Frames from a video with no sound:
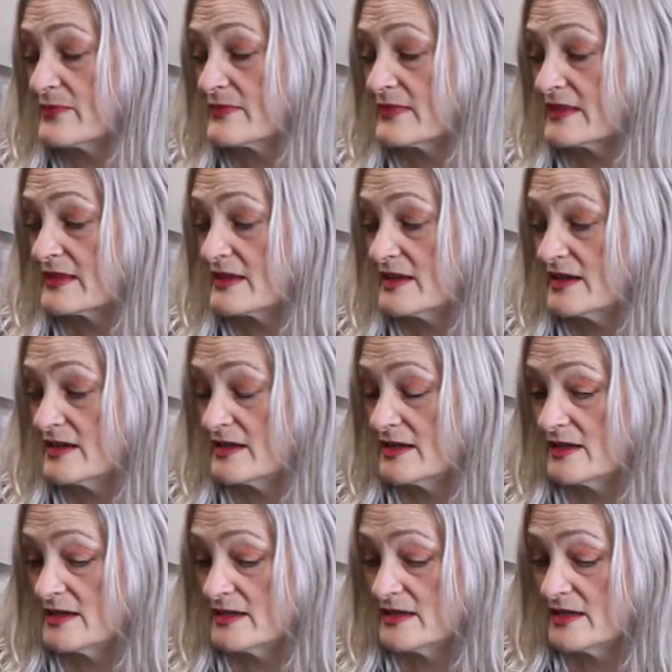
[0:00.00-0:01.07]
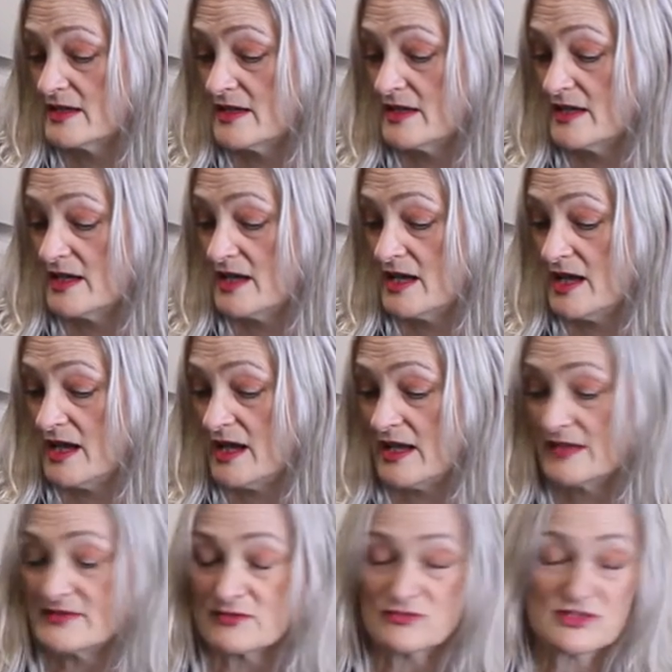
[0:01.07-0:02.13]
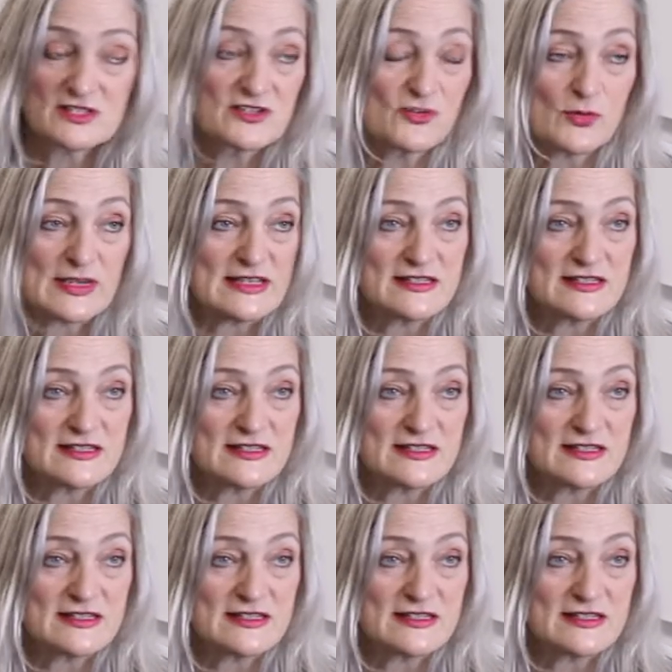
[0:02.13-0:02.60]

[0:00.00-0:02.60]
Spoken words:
That one squeezed out. I called